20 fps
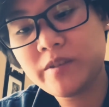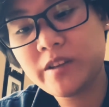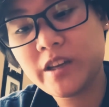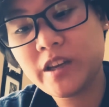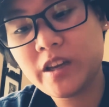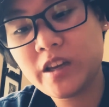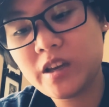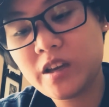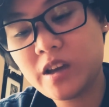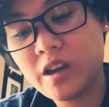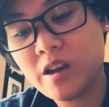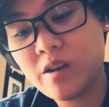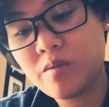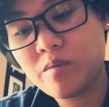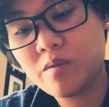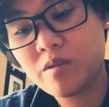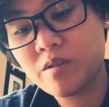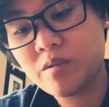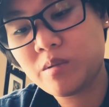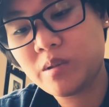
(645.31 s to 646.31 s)
tank, I
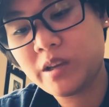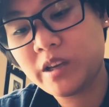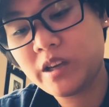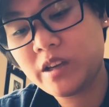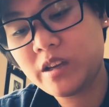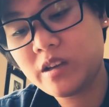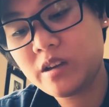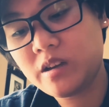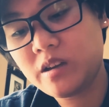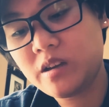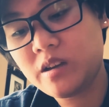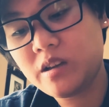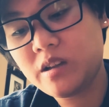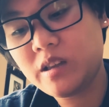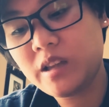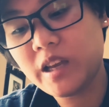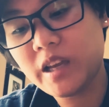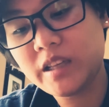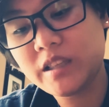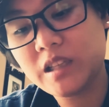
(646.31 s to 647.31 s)
don't know, like
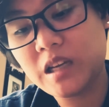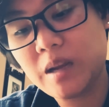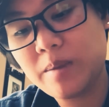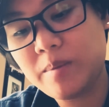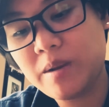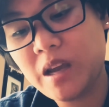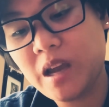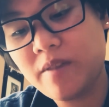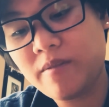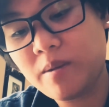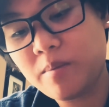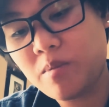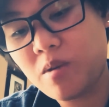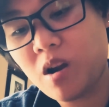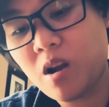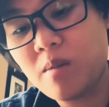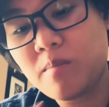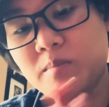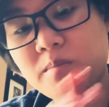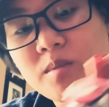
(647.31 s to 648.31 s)
I said, I've been having
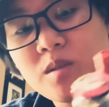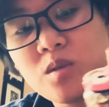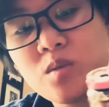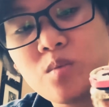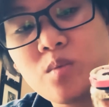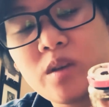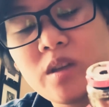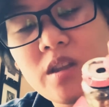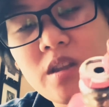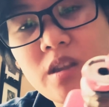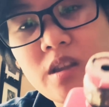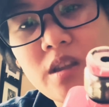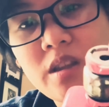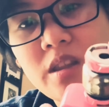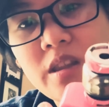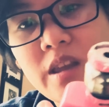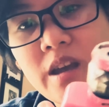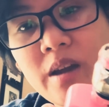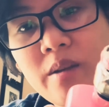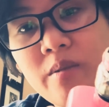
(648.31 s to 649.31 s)
problems with
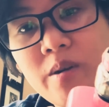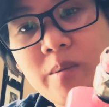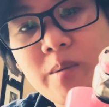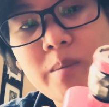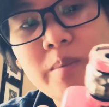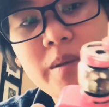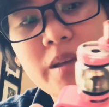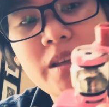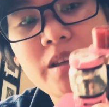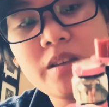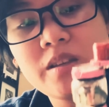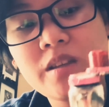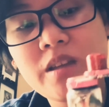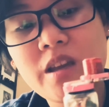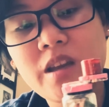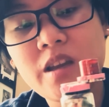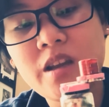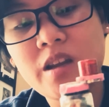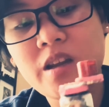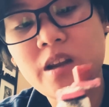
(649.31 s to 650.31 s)
that rubber piece,
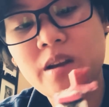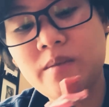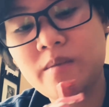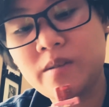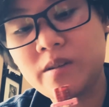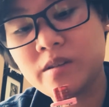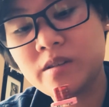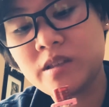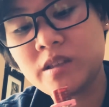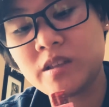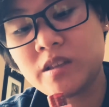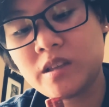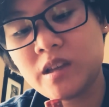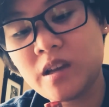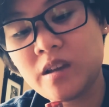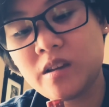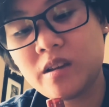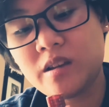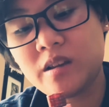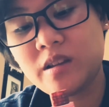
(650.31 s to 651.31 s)
and ever since
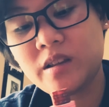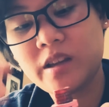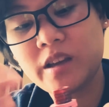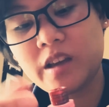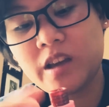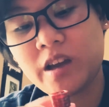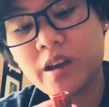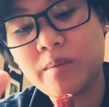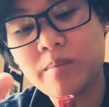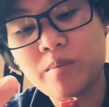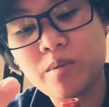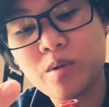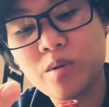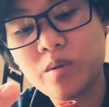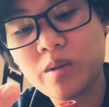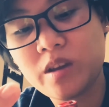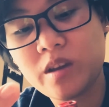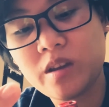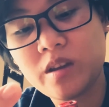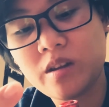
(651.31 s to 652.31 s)
I
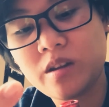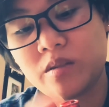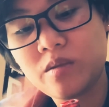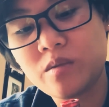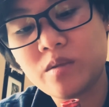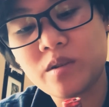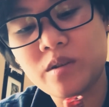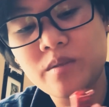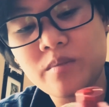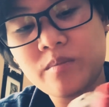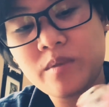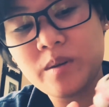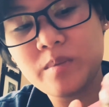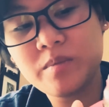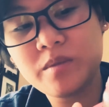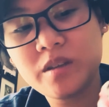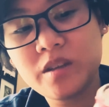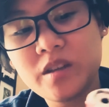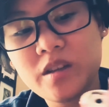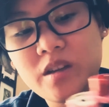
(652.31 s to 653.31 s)
broke it or
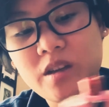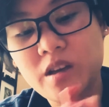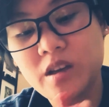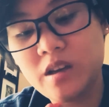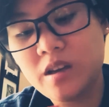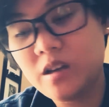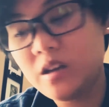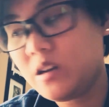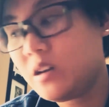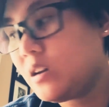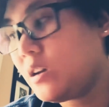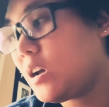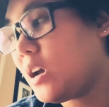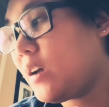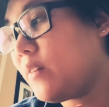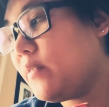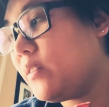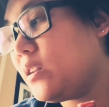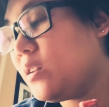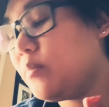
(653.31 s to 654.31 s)
ripped it,
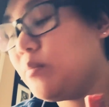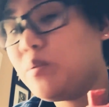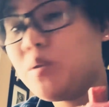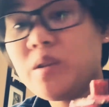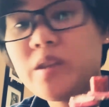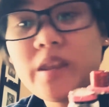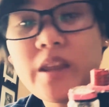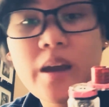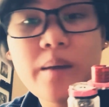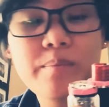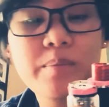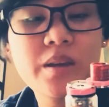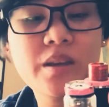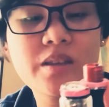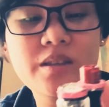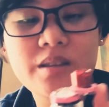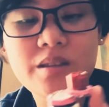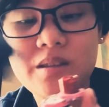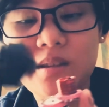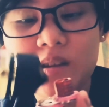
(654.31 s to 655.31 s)
having to put that
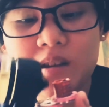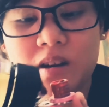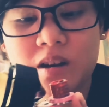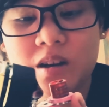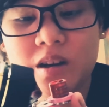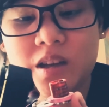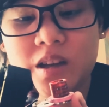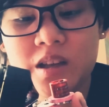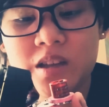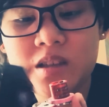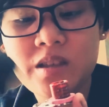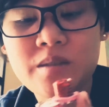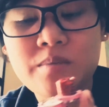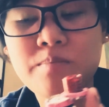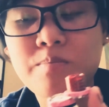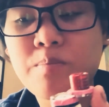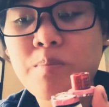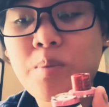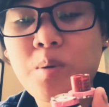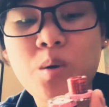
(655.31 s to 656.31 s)
piece in there,
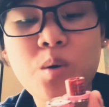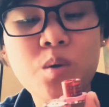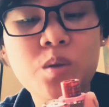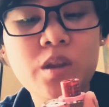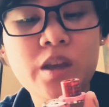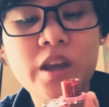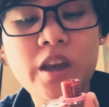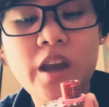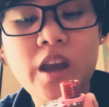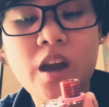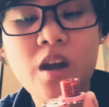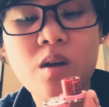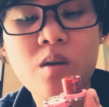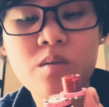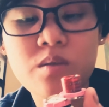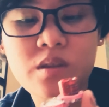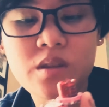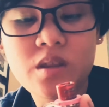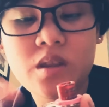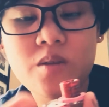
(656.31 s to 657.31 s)
it's pulling
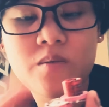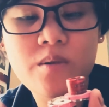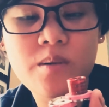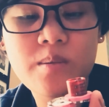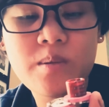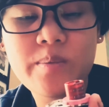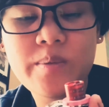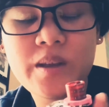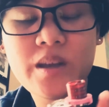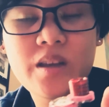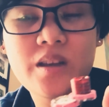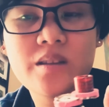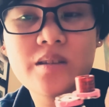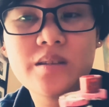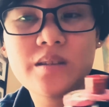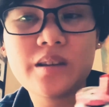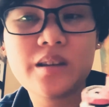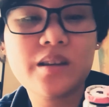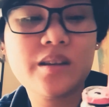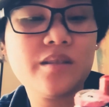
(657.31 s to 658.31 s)
out the rubber
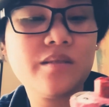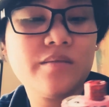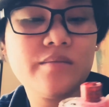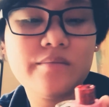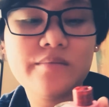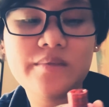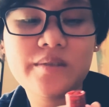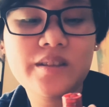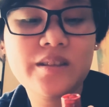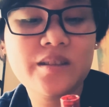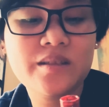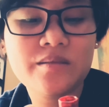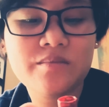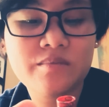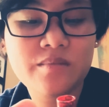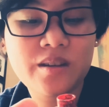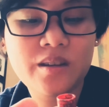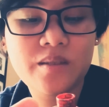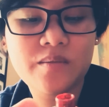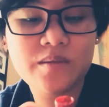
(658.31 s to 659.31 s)
piece, and
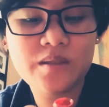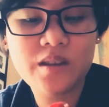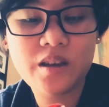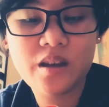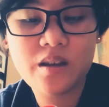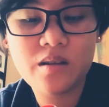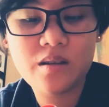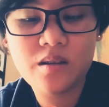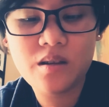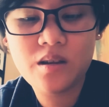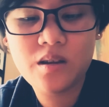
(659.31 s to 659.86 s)
it's kind of sad,